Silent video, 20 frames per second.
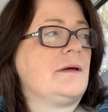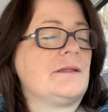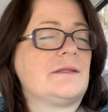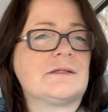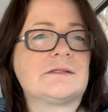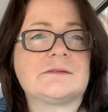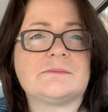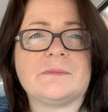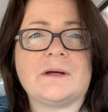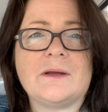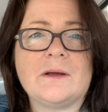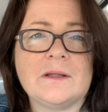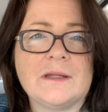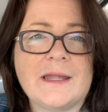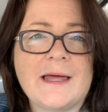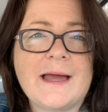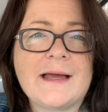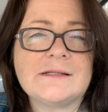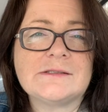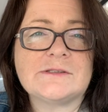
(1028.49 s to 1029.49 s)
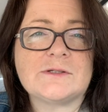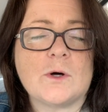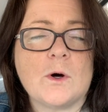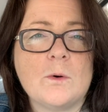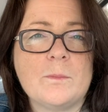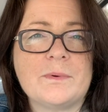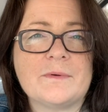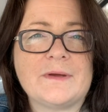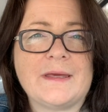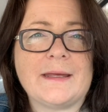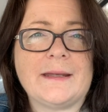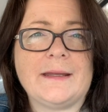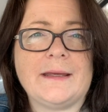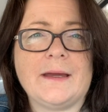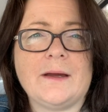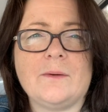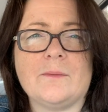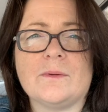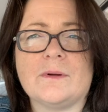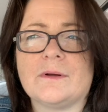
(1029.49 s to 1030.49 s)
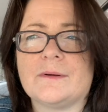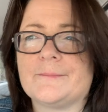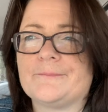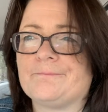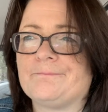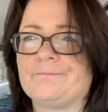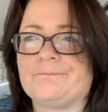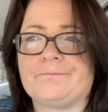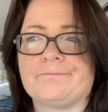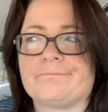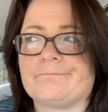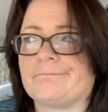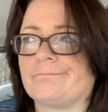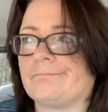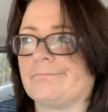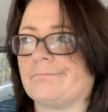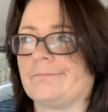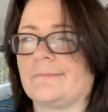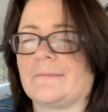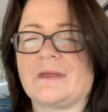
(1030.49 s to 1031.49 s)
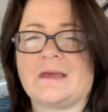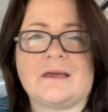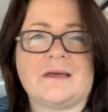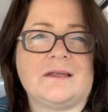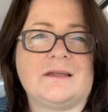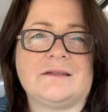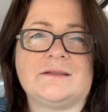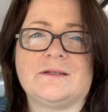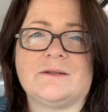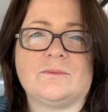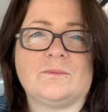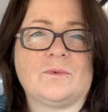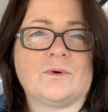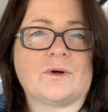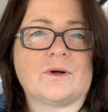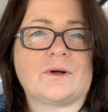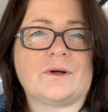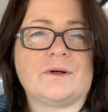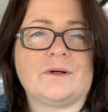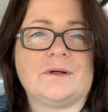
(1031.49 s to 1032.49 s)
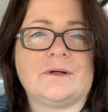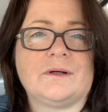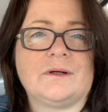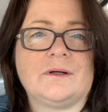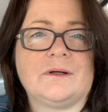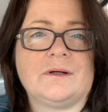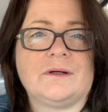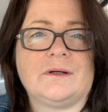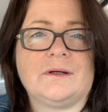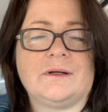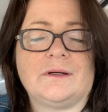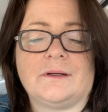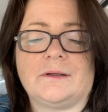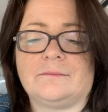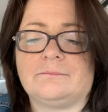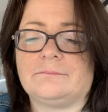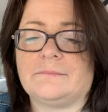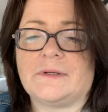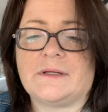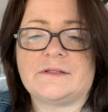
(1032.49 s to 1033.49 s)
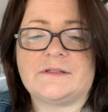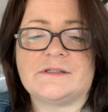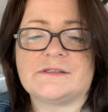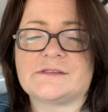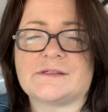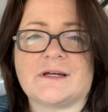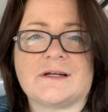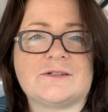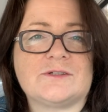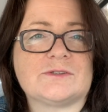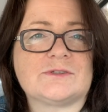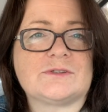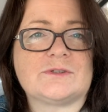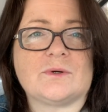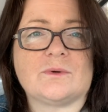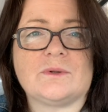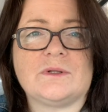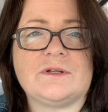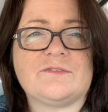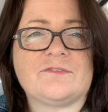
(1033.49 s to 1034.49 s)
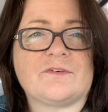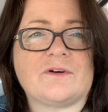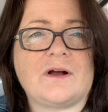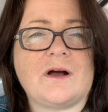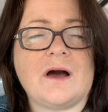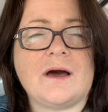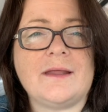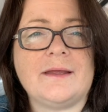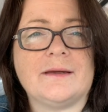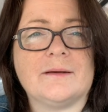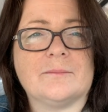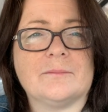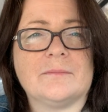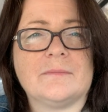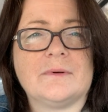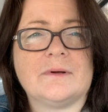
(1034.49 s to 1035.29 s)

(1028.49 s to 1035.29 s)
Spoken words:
This is my last hope of getting out. And it didn't work. This guy just totally forgot him.